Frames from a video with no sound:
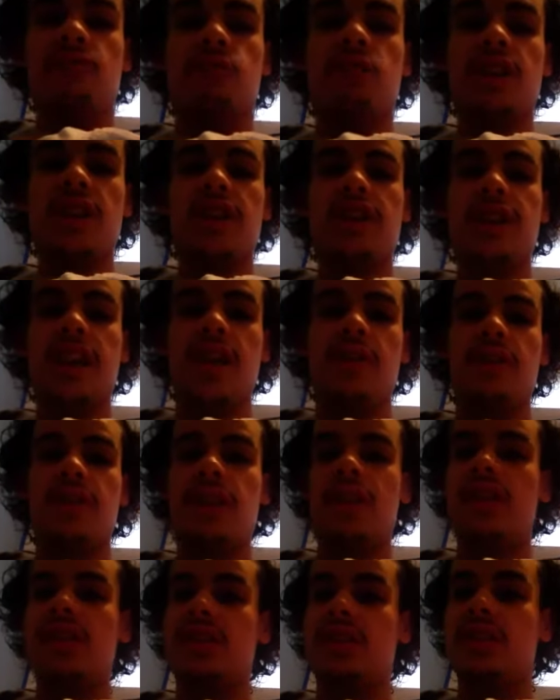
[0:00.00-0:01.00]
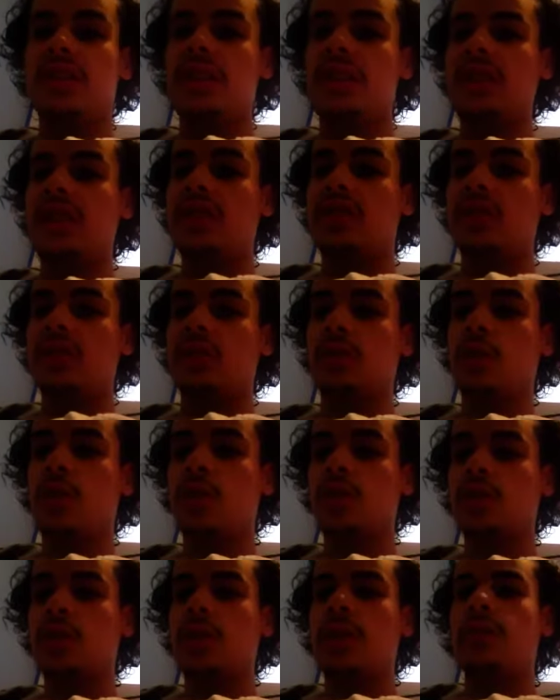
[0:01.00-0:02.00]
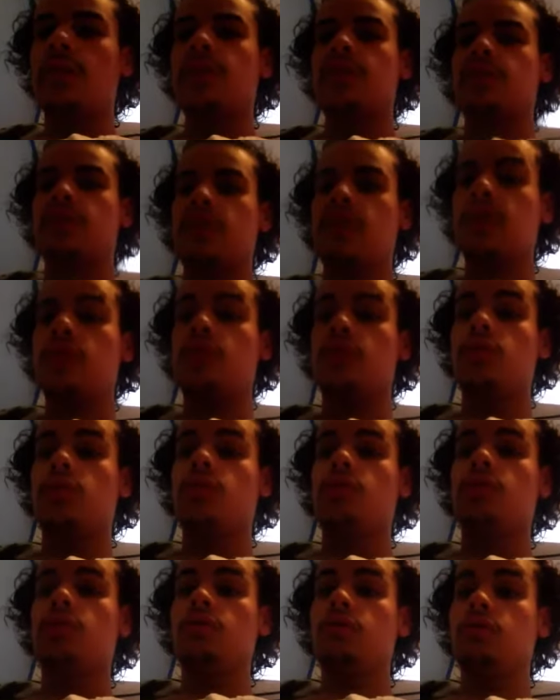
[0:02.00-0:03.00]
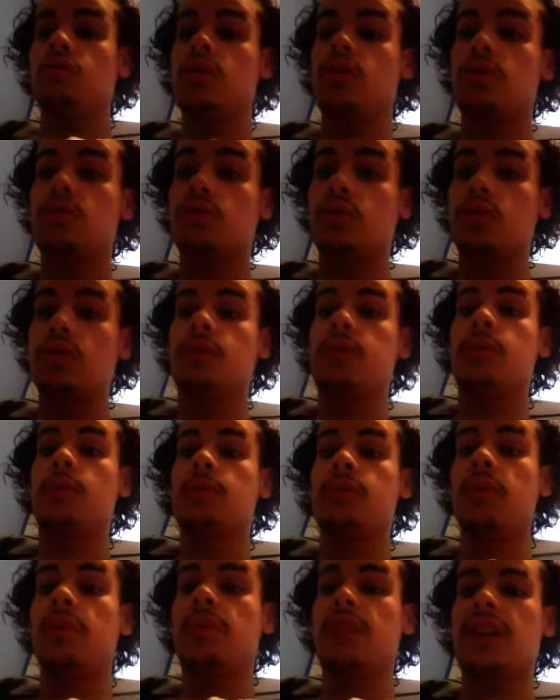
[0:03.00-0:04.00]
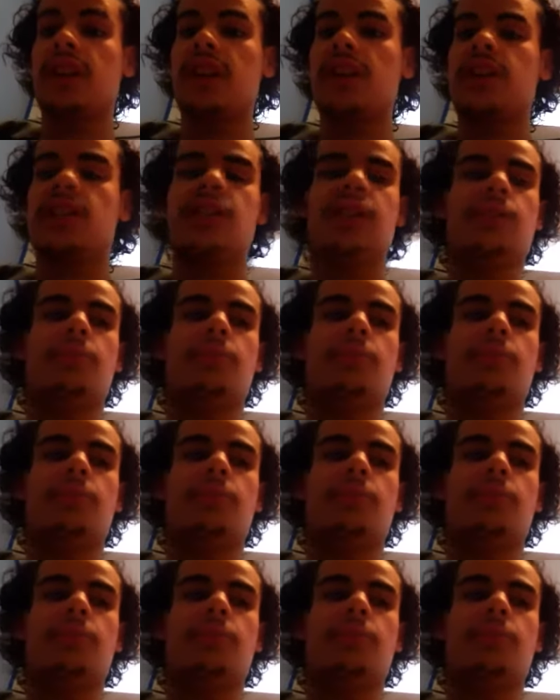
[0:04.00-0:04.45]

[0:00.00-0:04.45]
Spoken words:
written down in its laws or whatever, it's rules for purification.